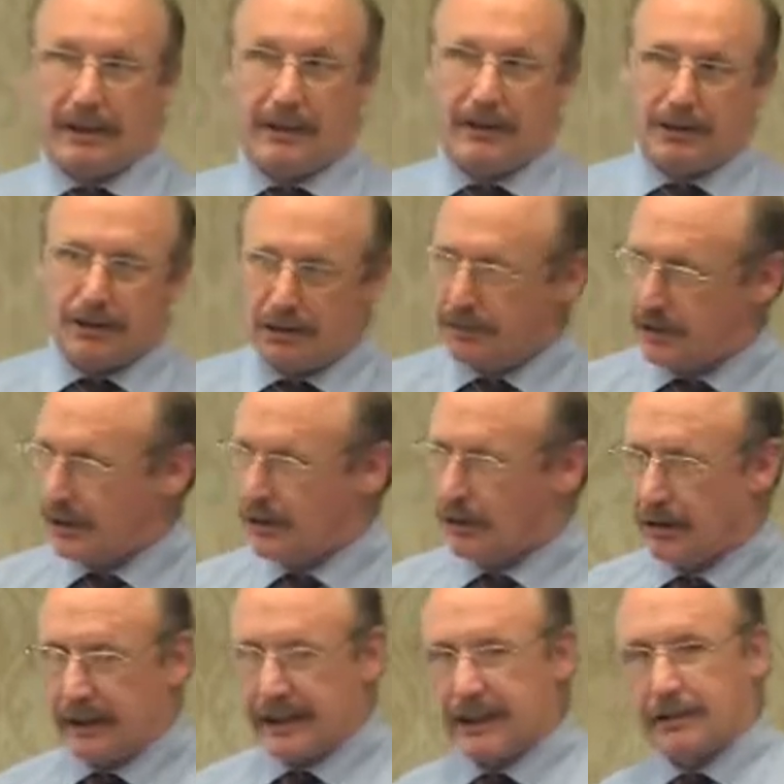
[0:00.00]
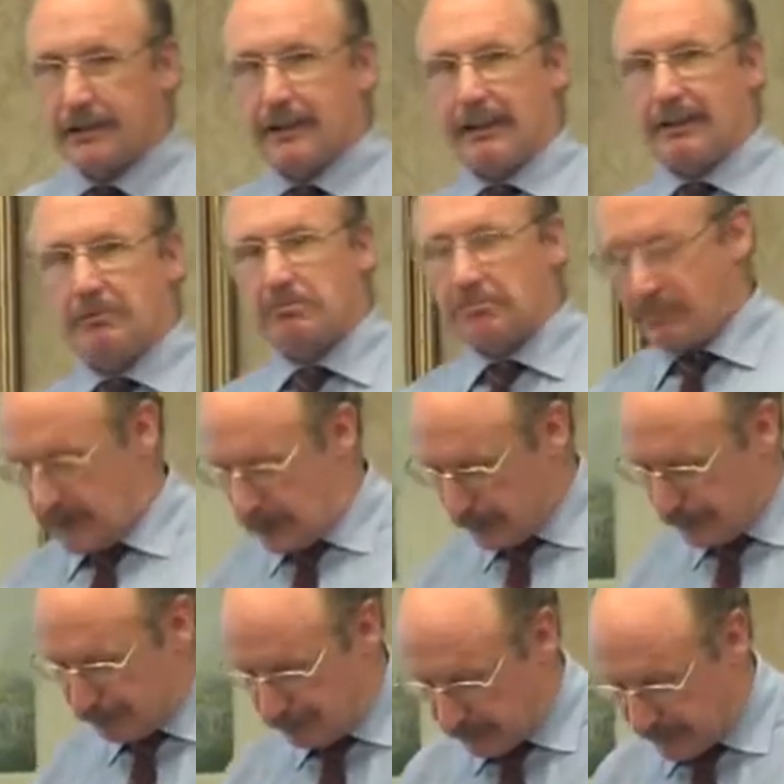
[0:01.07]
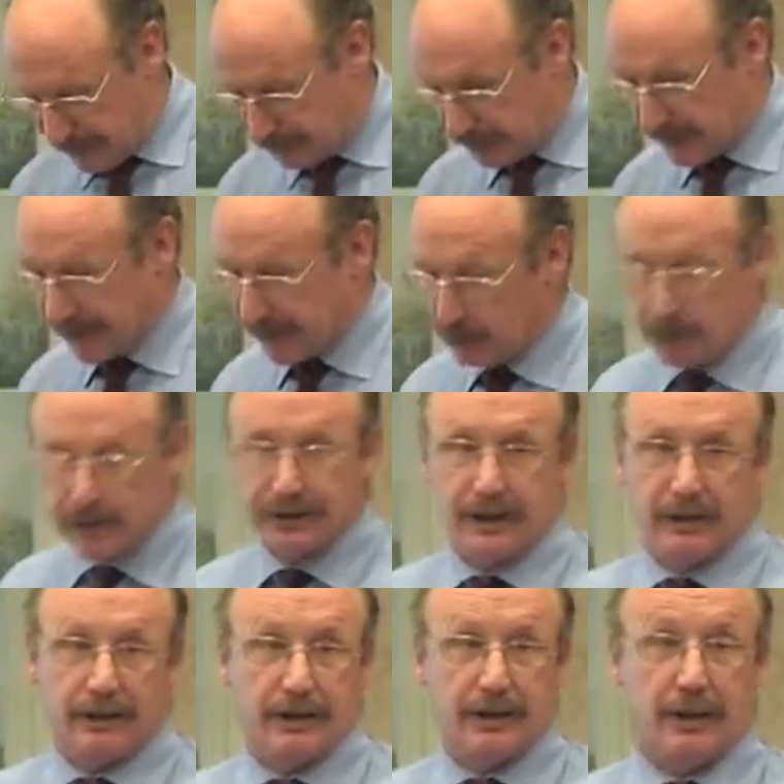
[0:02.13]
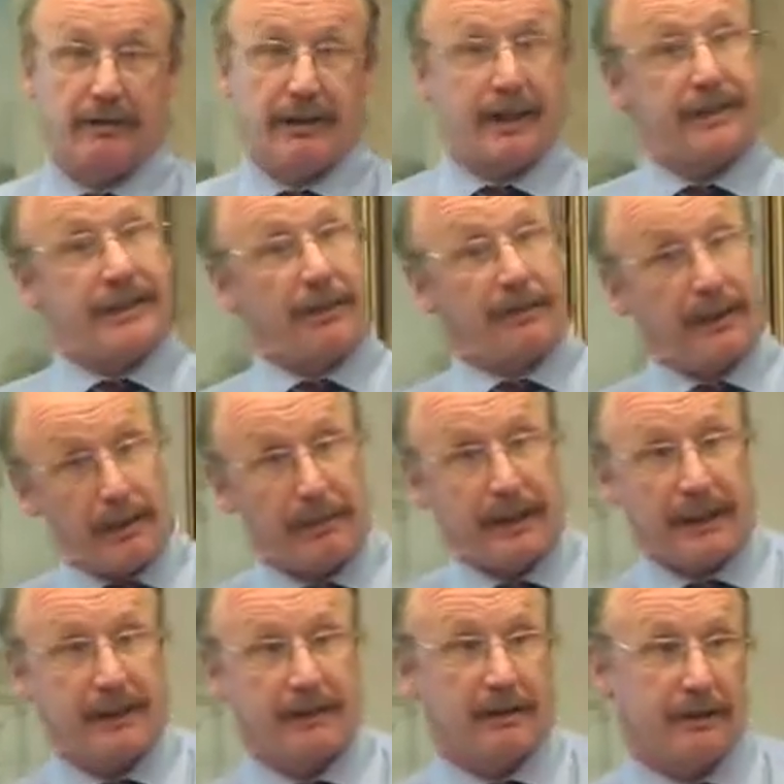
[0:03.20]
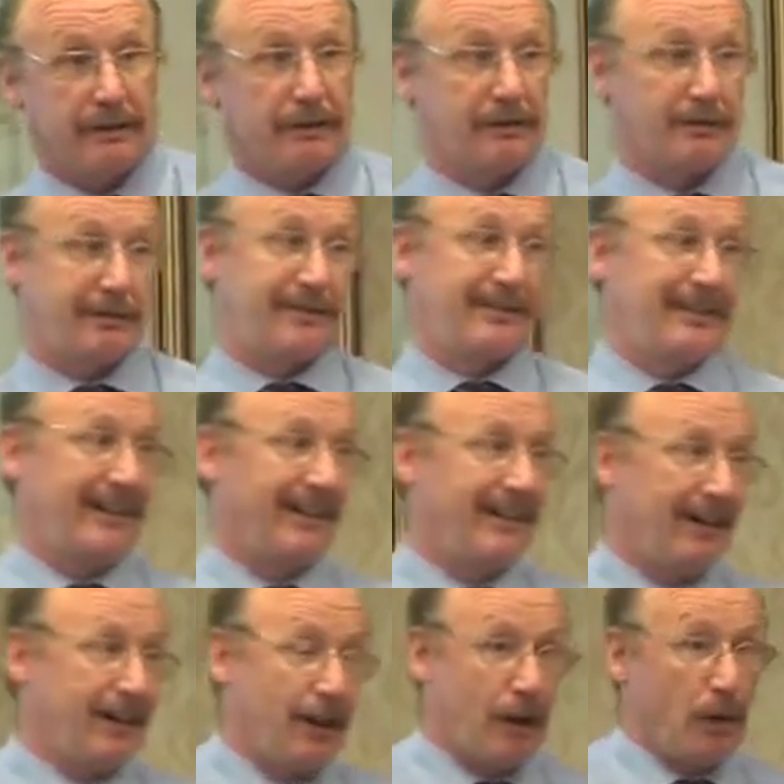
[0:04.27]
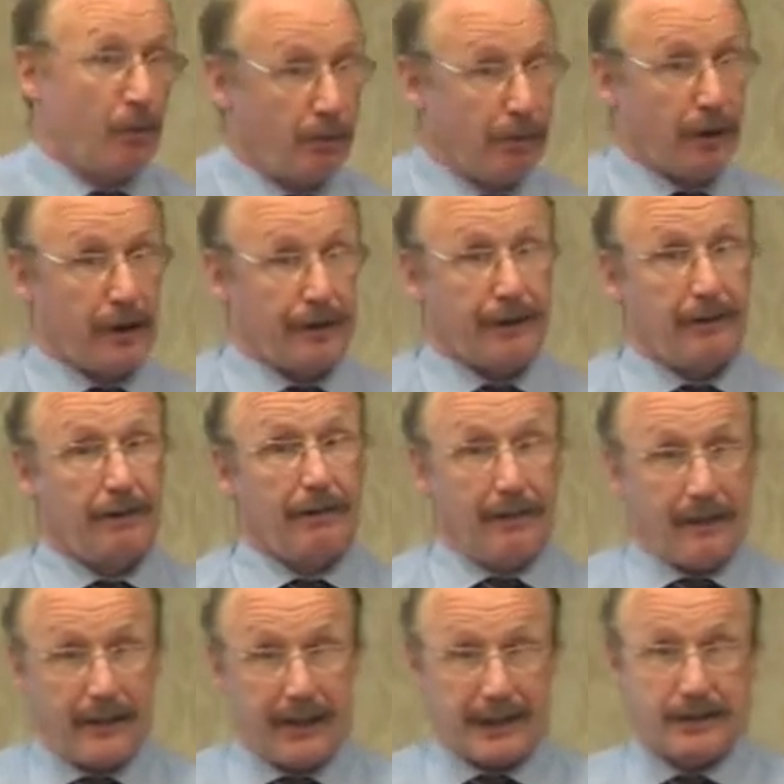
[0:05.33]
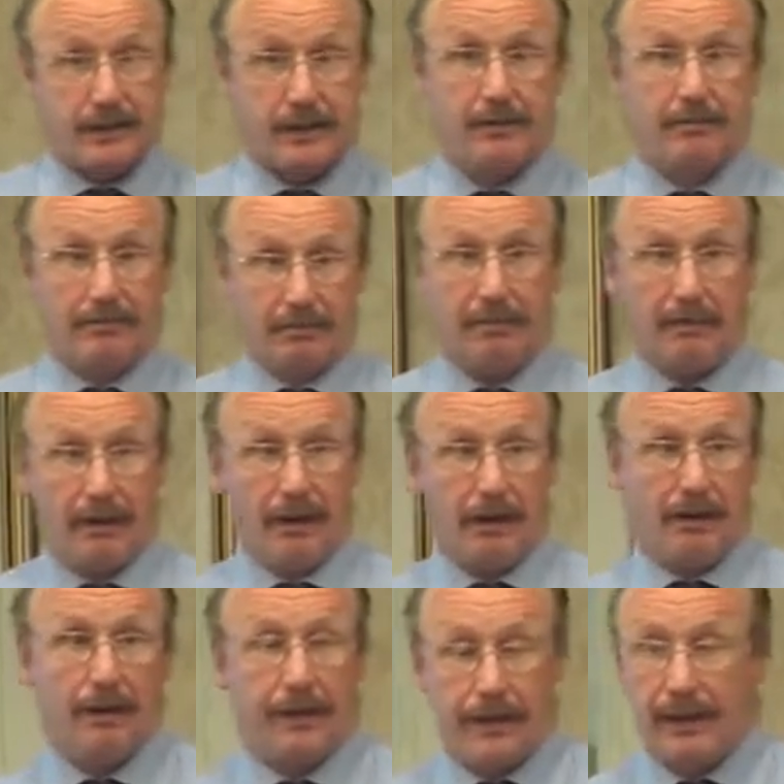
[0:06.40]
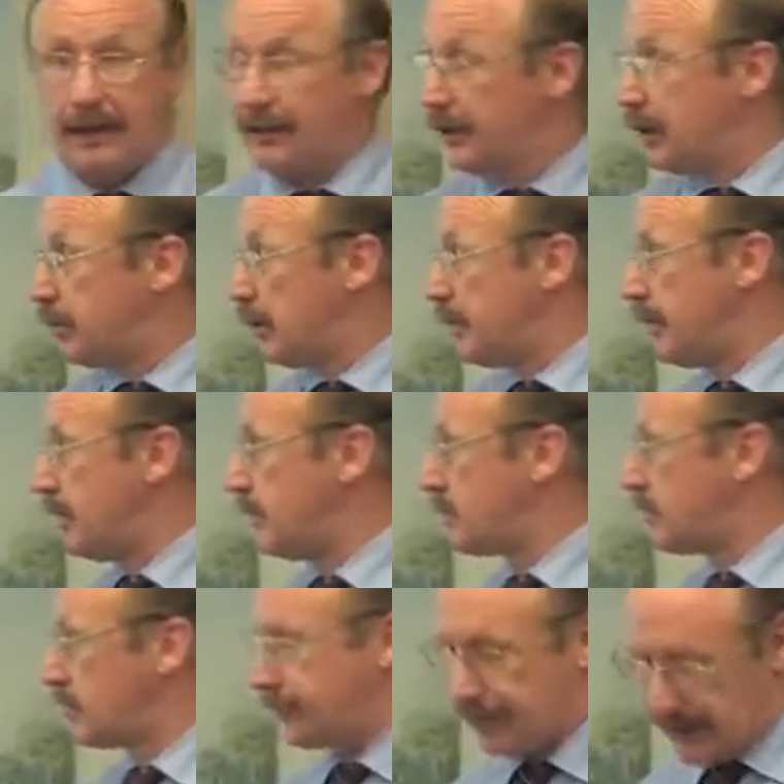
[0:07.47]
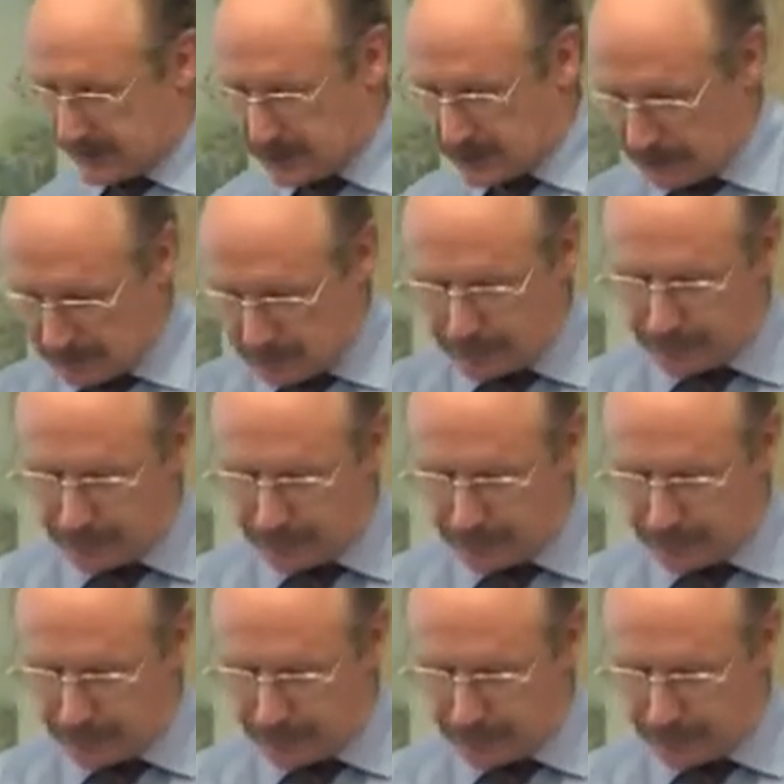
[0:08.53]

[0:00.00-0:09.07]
I think of my consultant colleagues, and you know, I don't think anyone's going to turn around and tell them they can't. But that's the proposals